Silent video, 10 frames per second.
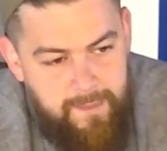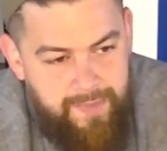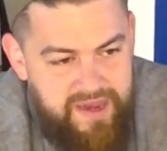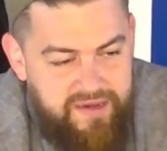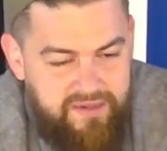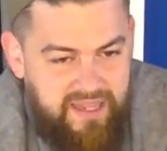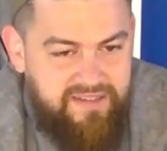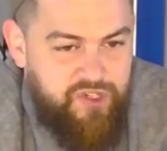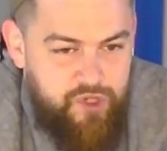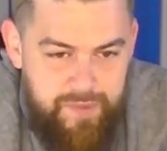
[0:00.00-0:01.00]
But let's
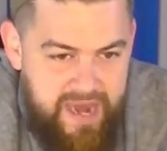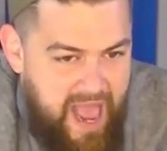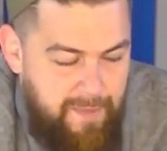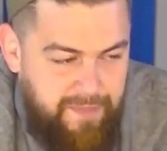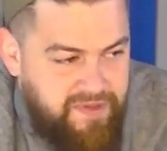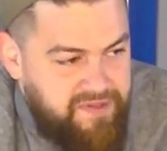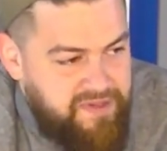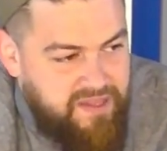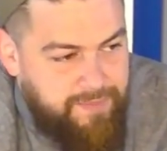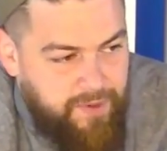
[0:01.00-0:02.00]
assume it happens
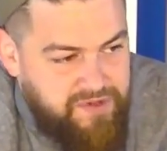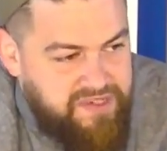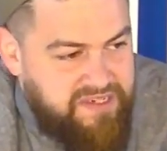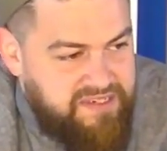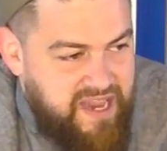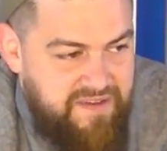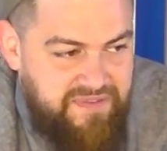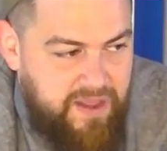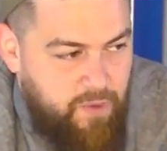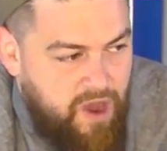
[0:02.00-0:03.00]
and the person is safe
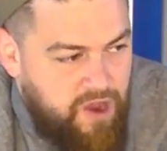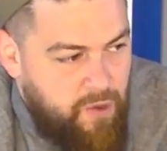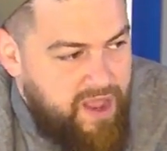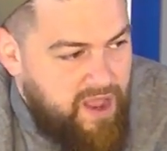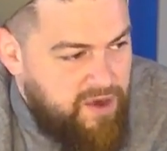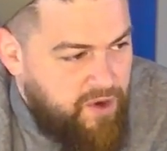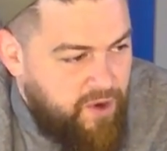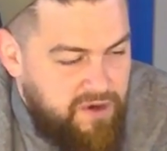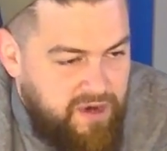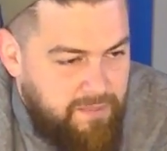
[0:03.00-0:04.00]
and they walk away
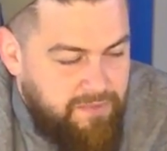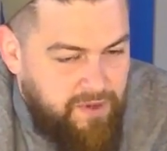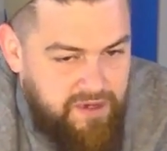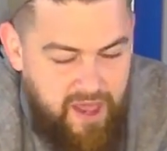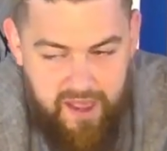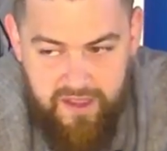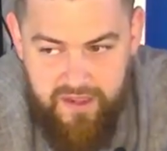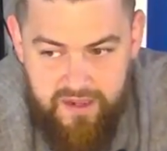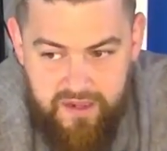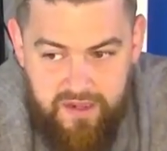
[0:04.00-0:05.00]
unhurt, alhamdulillah,
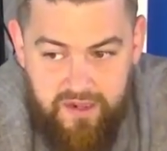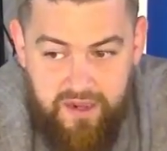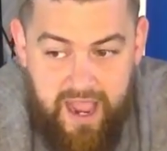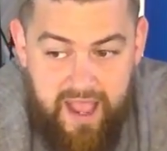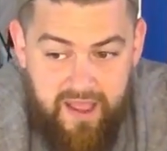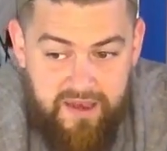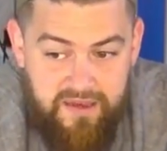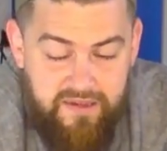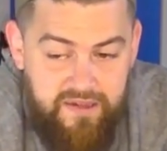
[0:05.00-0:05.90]
and